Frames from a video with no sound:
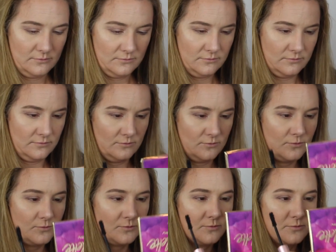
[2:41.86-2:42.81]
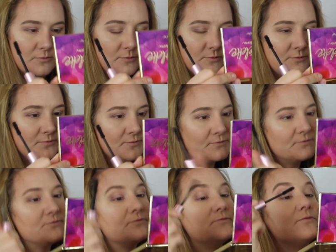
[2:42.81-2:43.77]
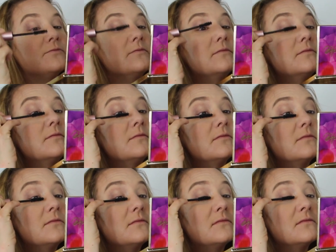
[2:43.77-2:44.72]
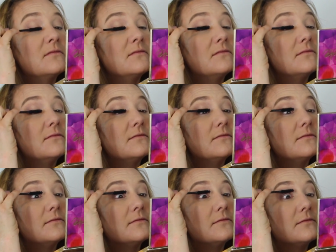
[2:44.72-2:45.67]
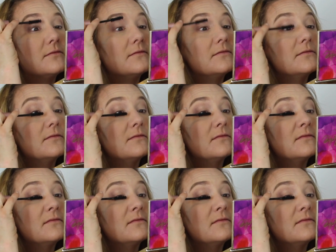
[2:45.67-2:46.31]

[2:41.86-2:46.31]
No words are spoken by the person on screen.